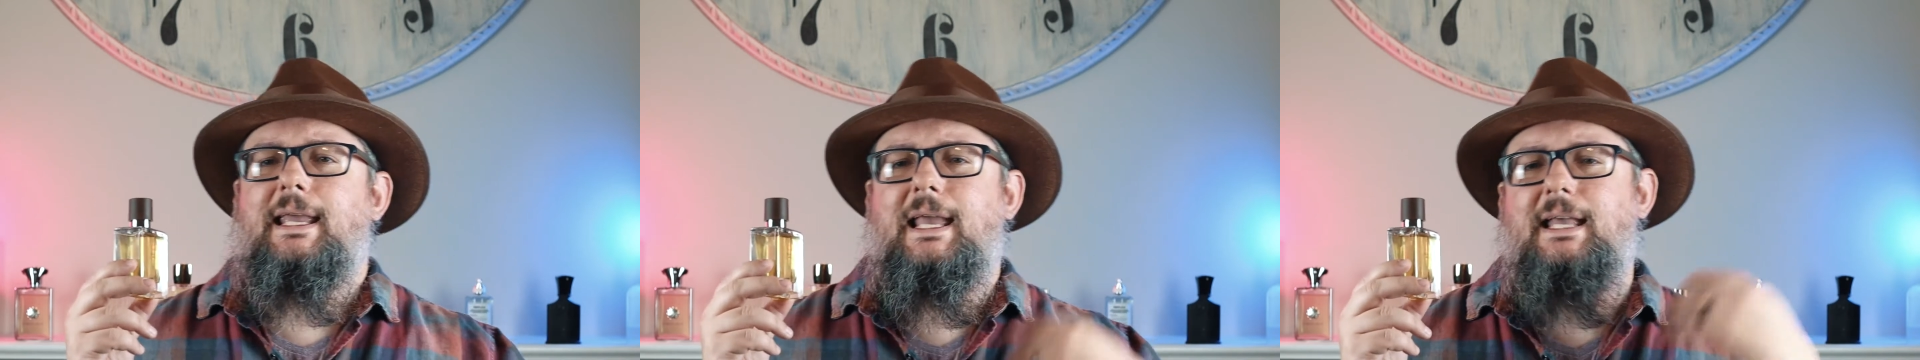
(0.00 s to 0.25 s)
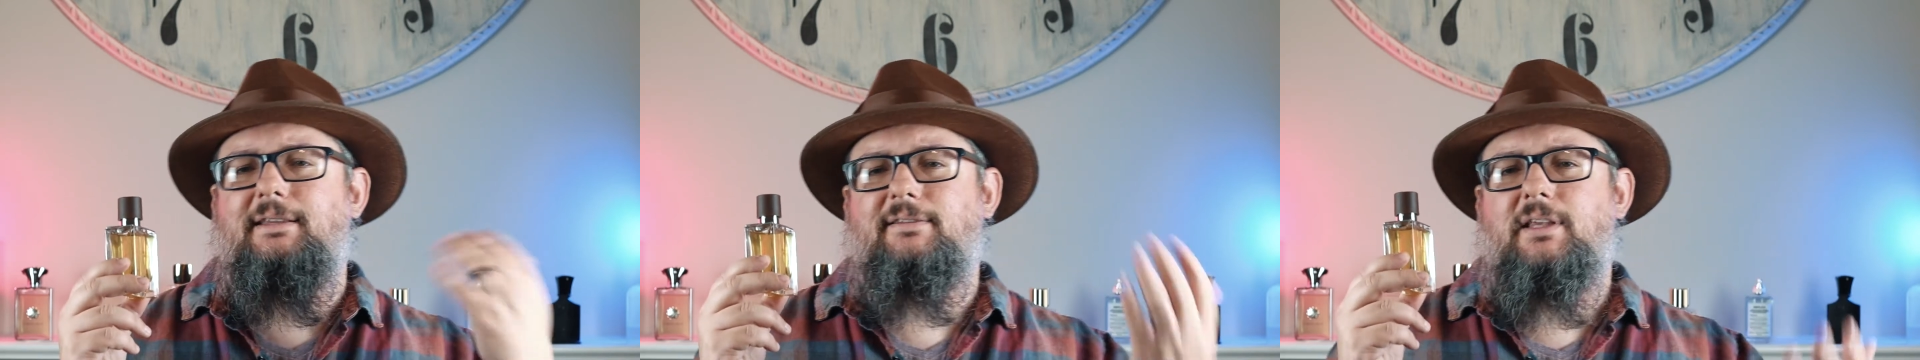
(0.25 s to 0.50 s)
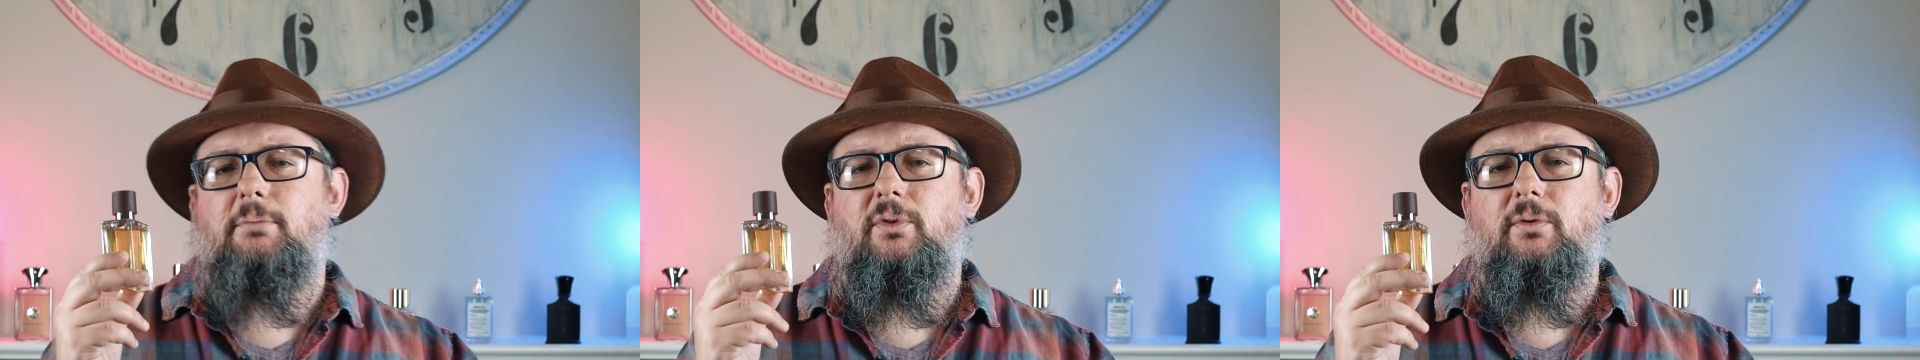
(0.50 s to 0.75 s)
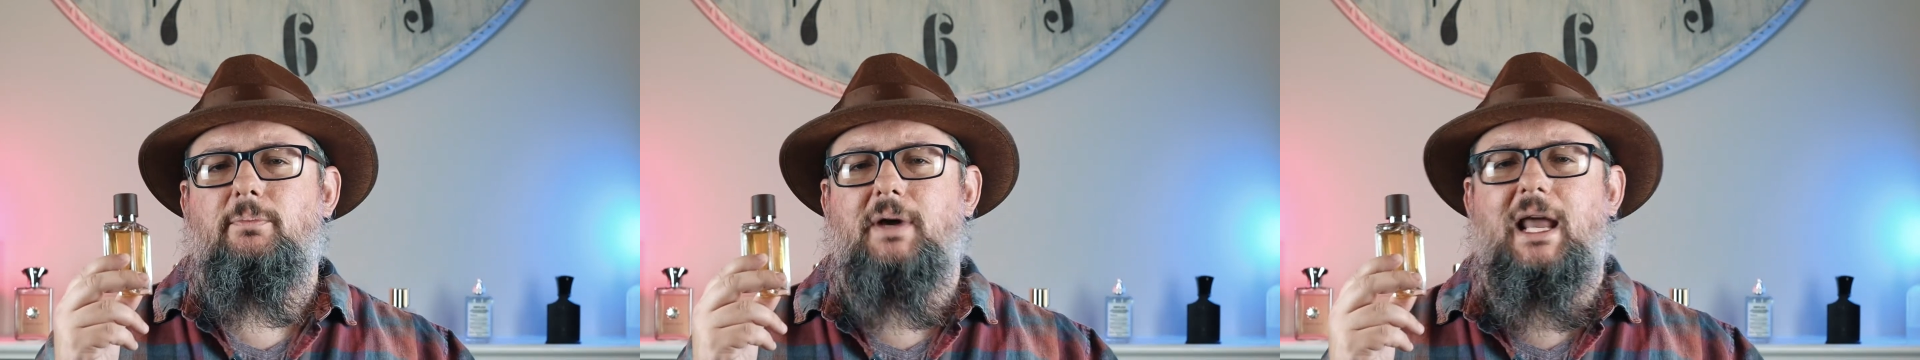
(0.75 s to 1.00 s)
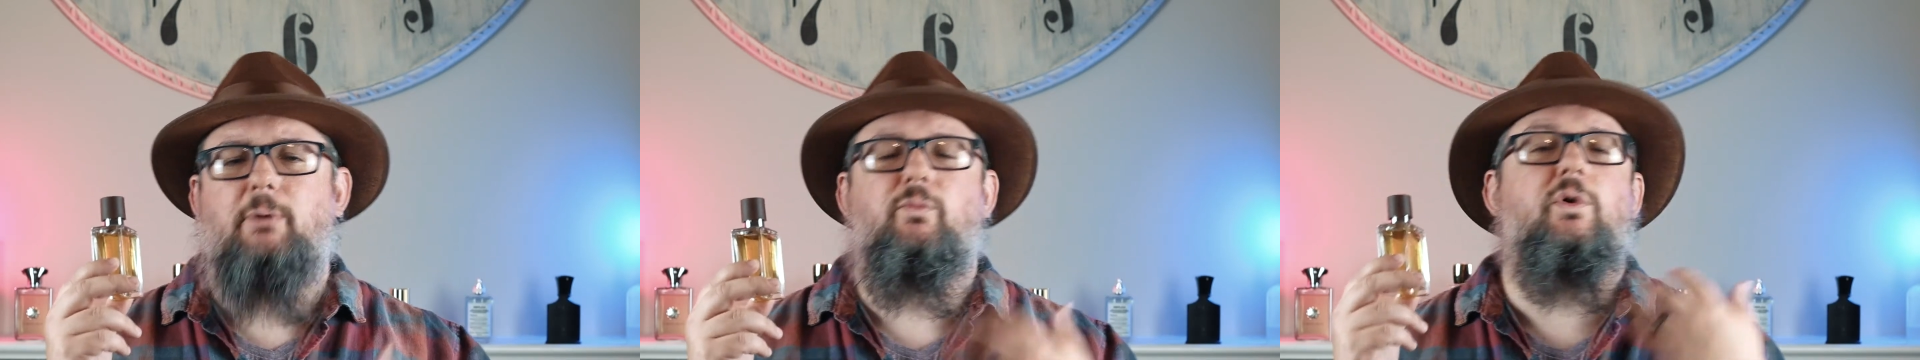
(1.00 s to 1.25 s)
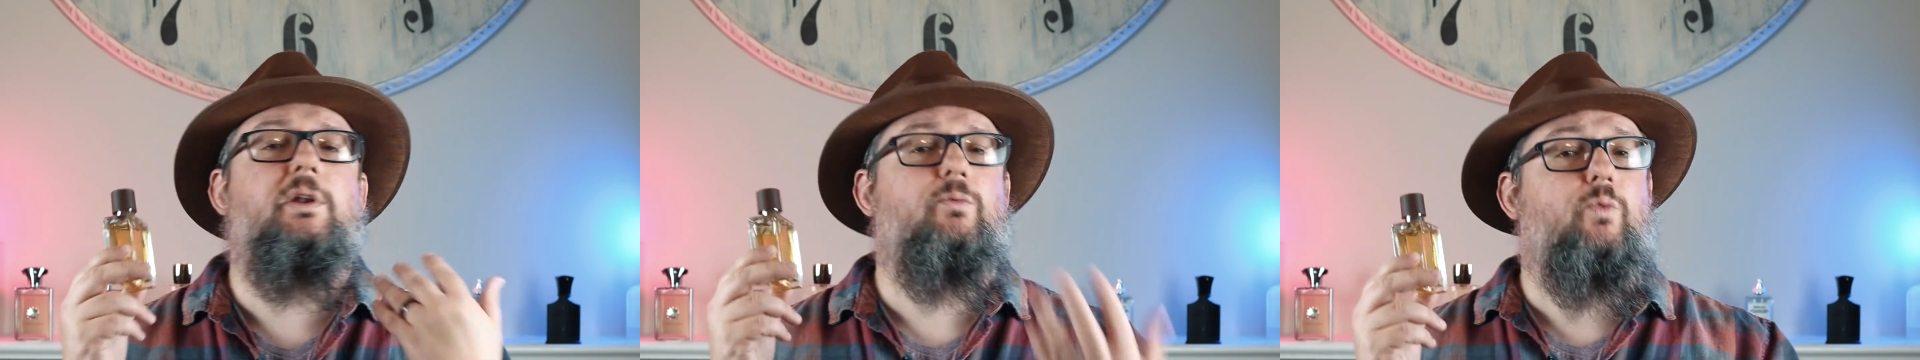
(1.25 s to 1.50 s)
and summer, but I
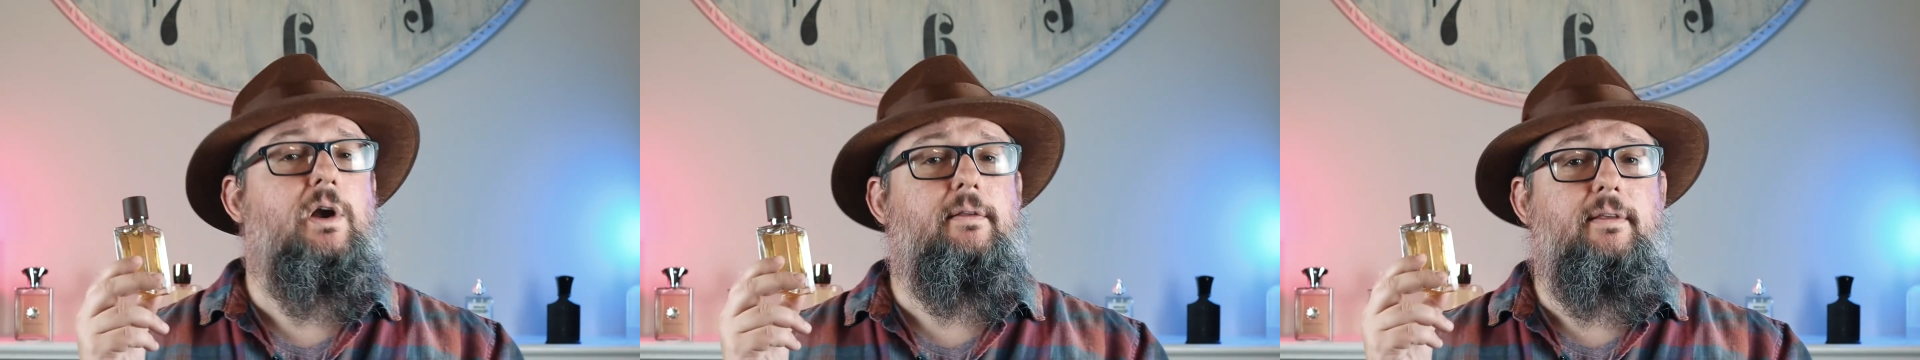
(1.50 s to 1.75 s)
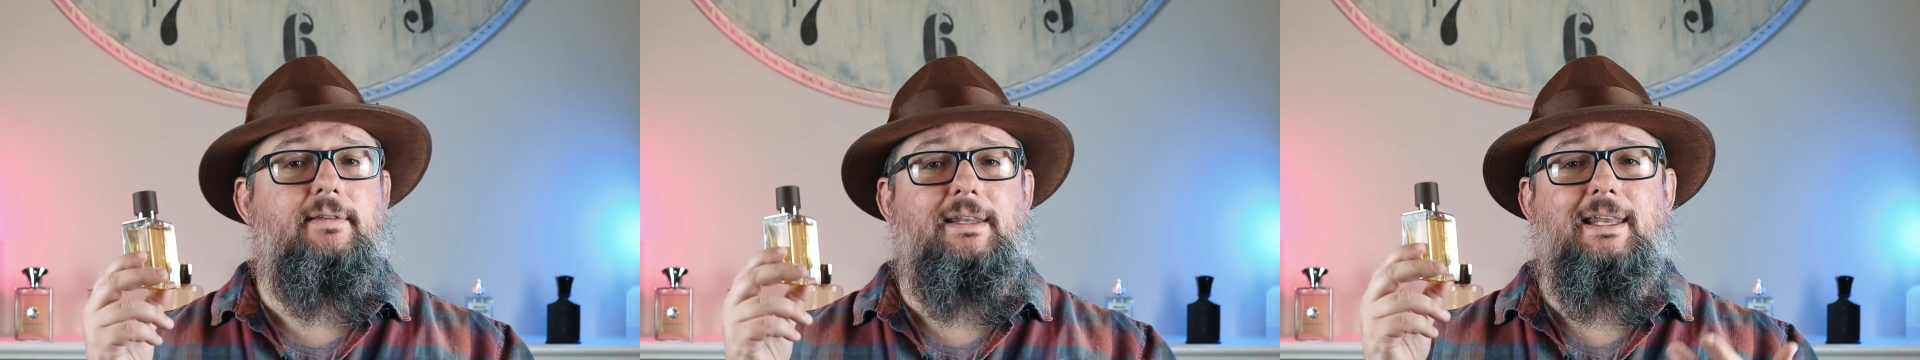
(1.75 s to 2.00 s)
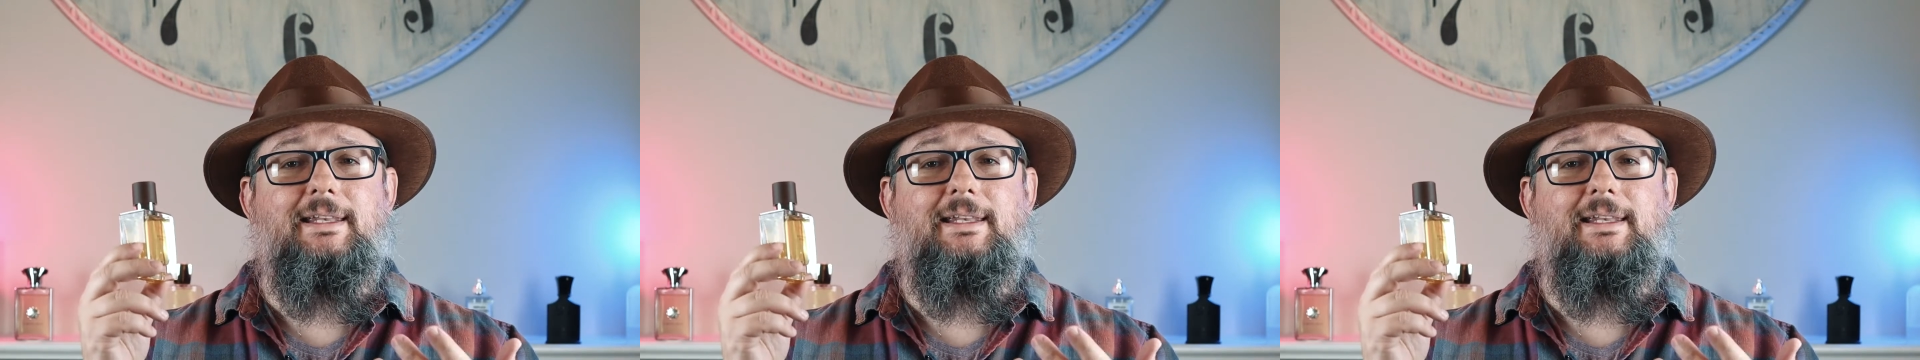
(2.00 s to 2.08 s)
wouldn't wear this in the